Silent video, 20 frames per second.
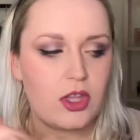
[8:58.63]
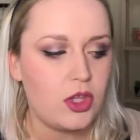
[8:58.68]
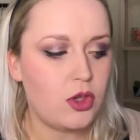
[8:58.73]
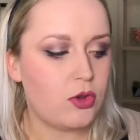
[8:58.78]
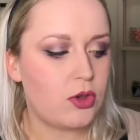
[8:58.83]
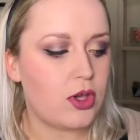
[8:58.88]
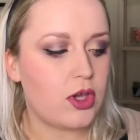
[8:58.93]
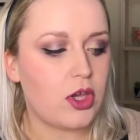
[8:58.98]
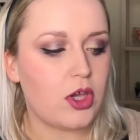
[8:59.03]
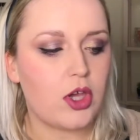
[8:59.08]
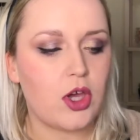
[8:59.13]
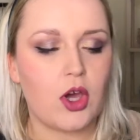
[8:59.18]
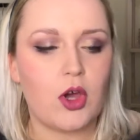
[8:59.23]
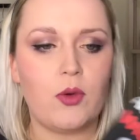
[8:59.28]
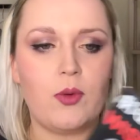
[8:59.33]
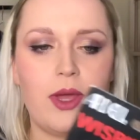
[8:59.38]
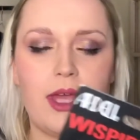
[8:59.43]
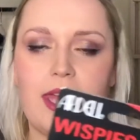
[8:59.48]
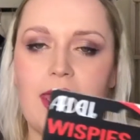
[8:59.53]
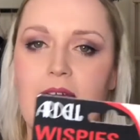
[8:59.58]
you can
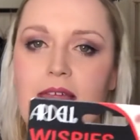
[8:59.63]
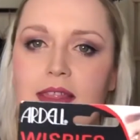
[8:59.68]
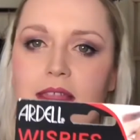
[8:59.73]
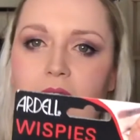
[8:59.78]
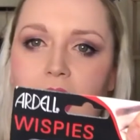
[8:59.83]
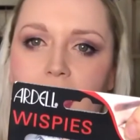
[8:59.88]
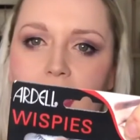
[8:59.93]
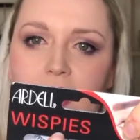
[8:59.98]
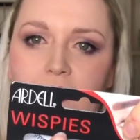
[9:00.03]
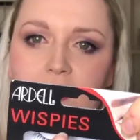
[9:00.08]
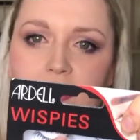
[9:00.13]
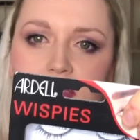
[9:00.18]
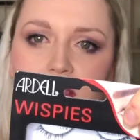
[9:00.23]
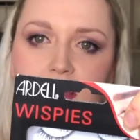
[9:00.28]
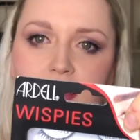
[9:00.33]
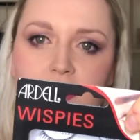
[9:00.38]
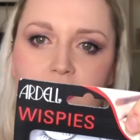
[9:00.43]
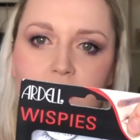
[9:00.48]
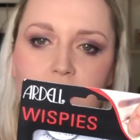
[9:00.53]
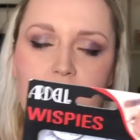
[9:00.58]
go and get the half
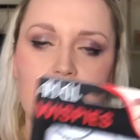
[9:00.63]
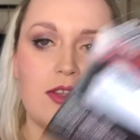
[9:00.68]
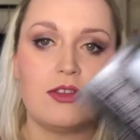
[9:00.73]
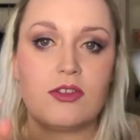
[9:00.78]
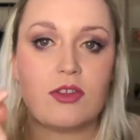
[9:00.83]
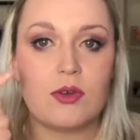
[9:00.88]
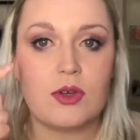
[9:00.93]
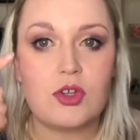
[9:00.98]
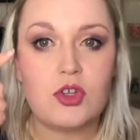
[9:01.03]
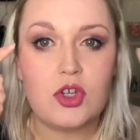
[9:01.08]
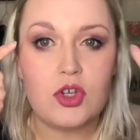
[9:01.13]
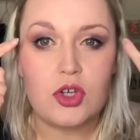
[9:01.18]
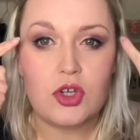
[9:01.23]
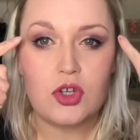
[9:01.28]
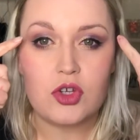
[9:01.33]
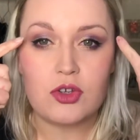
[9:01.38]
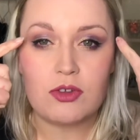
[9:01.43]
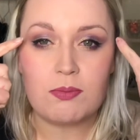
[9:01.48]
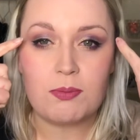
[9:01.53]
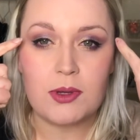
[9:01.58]
size ones, so you
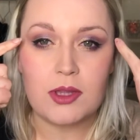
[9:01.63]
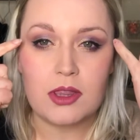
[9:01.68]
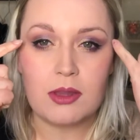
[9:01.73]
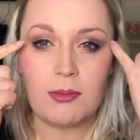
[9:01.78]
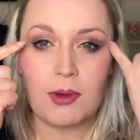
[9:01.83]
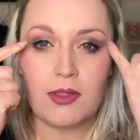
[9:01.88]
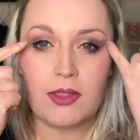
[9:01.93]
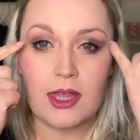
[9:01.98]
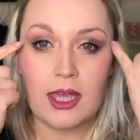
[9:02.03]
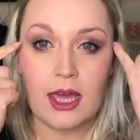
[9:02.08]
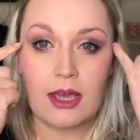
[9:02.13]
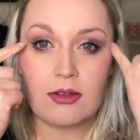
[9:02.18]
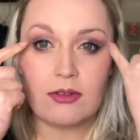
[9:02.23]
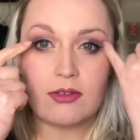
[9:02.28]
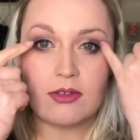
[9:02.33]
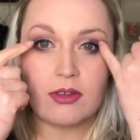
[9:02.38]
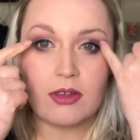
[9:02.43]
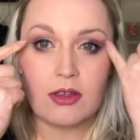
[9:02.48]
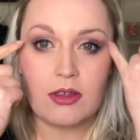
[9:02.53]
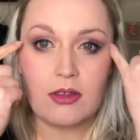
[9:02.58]
can just put them on the
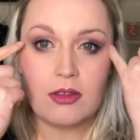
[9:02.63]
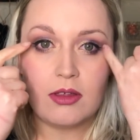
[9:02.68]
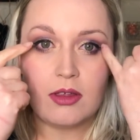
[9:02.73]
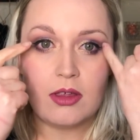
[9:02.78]
outer